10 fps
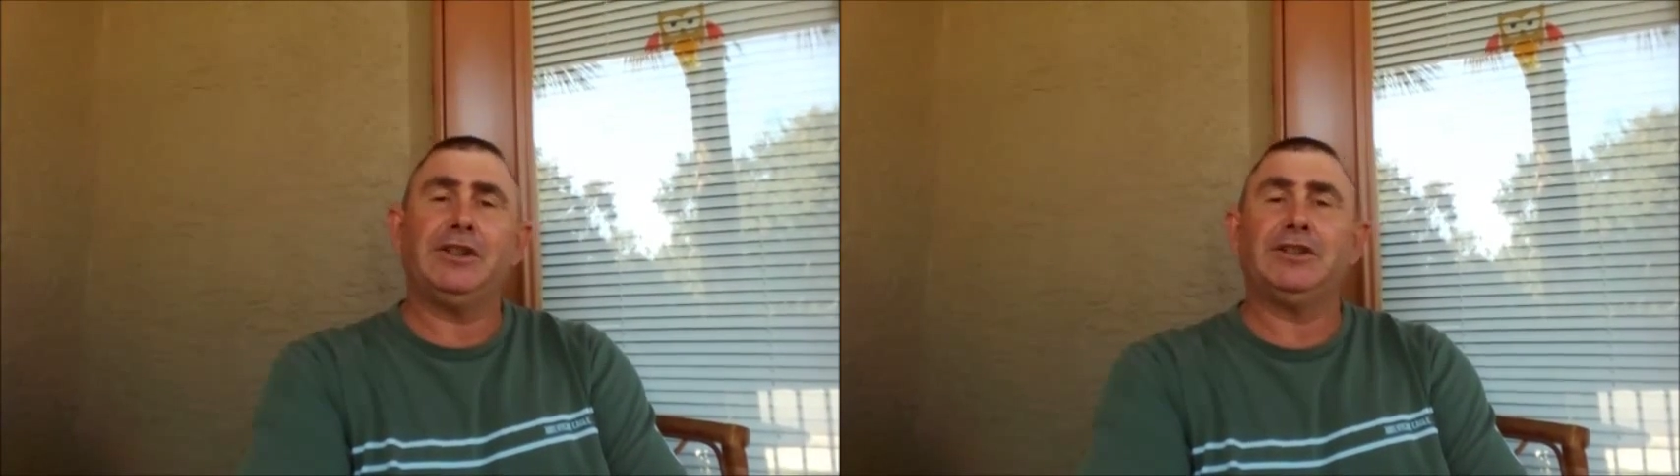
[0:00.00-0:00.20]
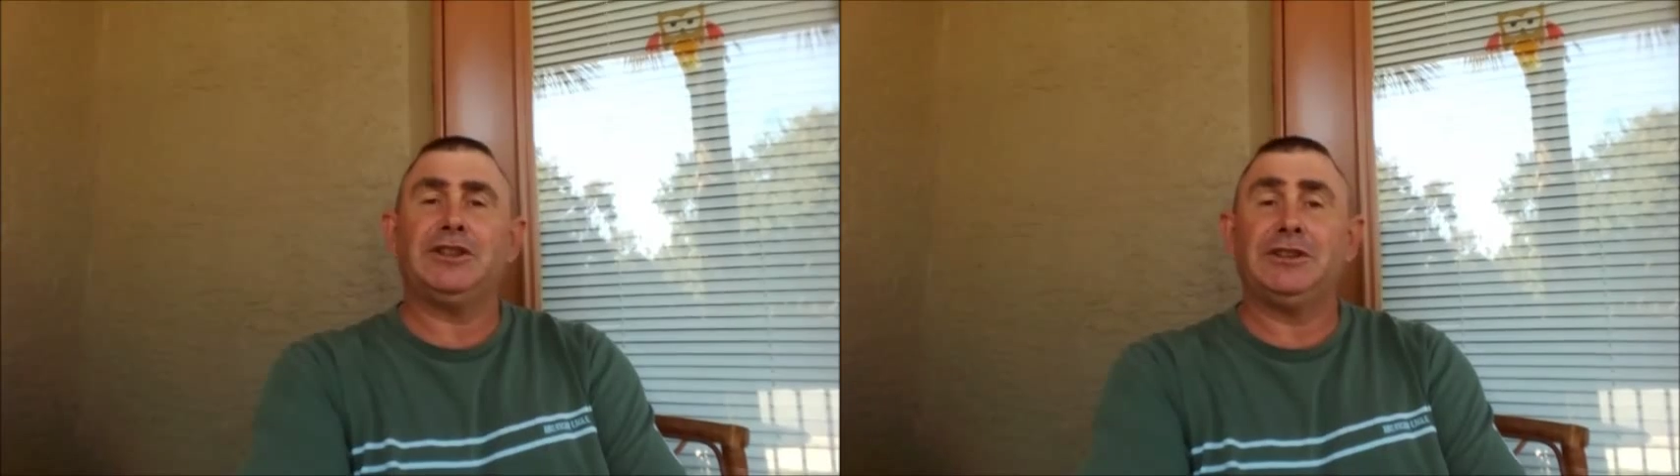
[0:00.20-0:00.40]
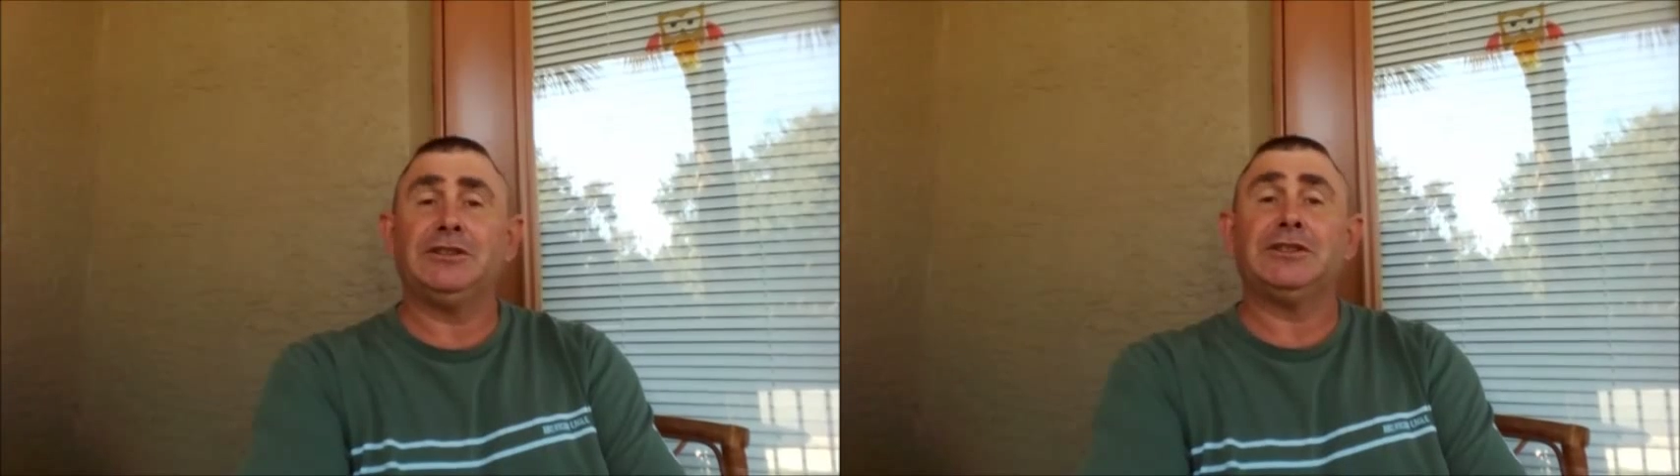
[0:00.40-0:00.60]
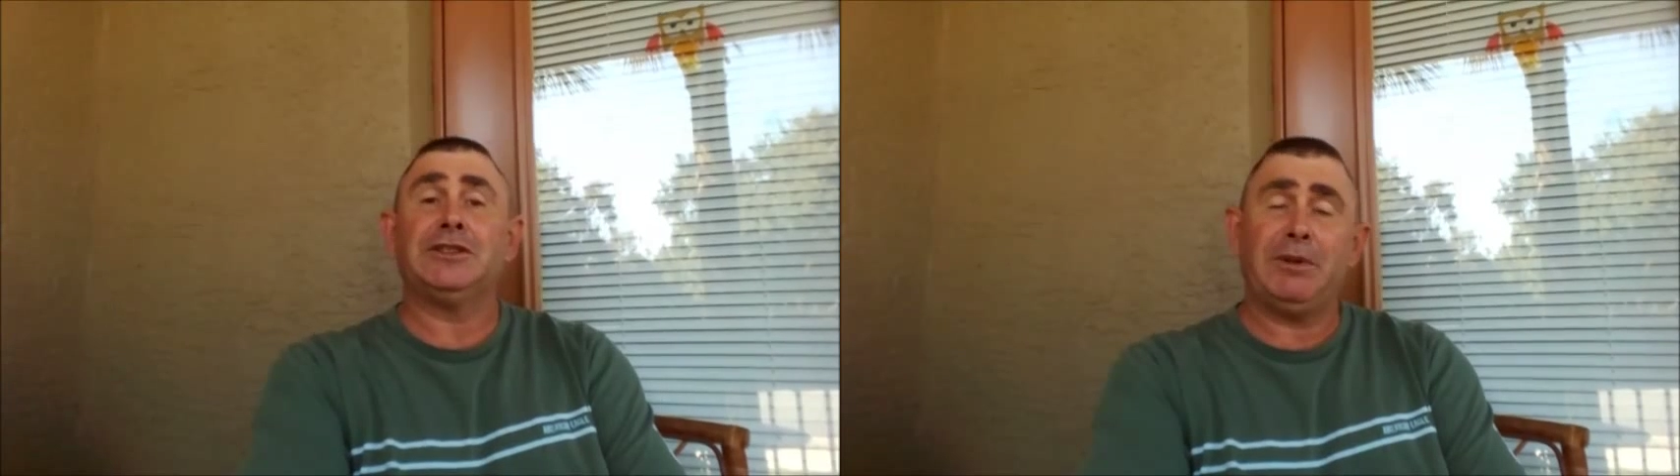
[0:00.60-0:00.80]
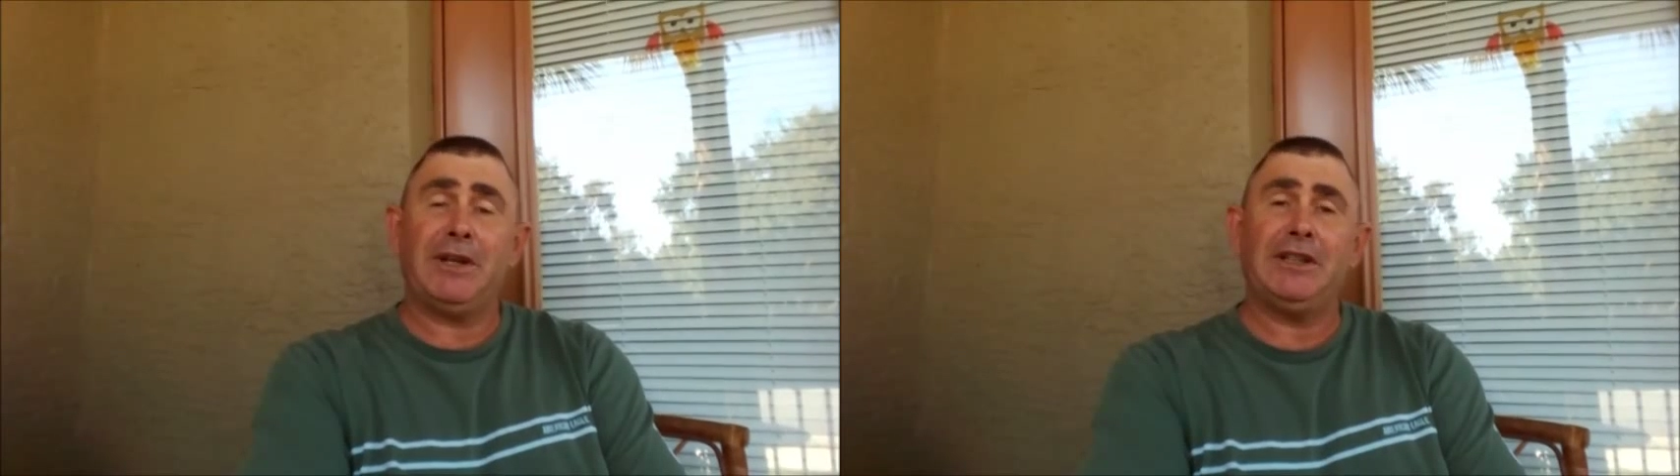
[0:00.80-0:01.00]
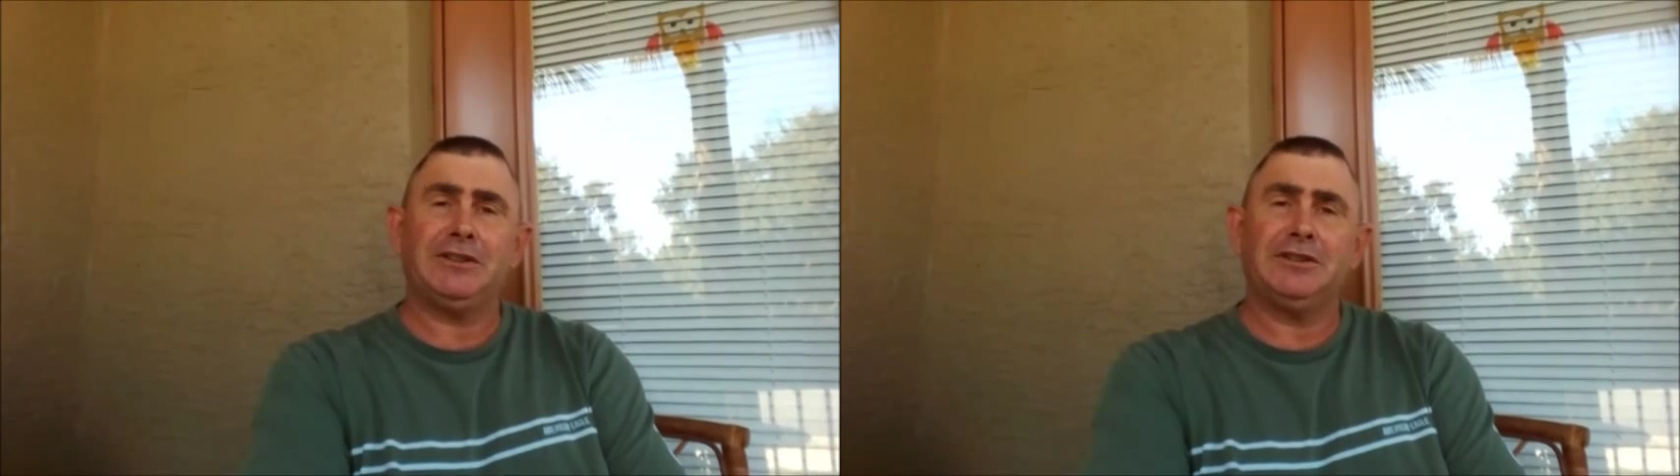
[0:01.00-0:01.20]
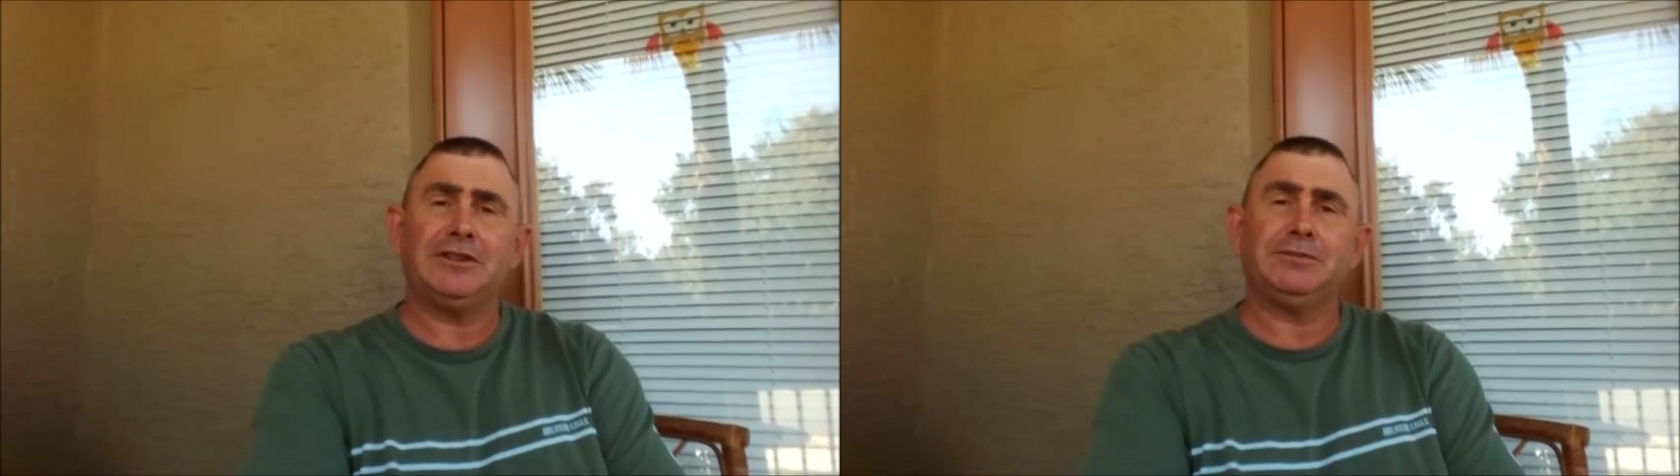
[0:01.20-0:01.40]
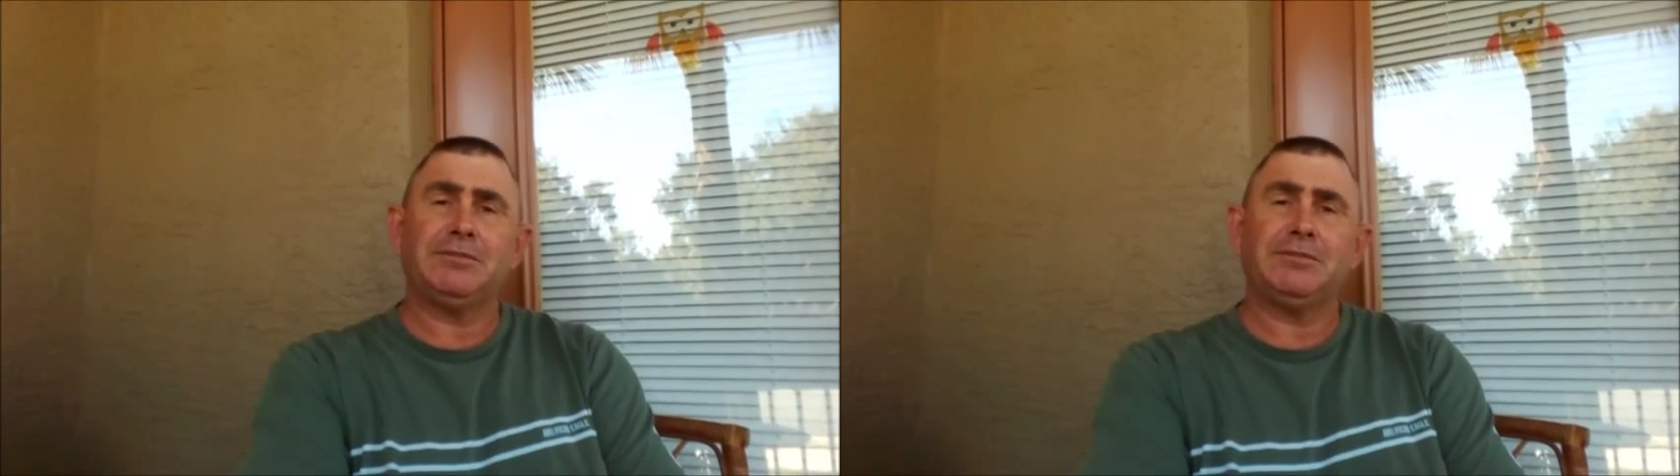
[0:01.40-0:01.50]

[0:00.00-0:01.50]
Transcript: your seals and spacers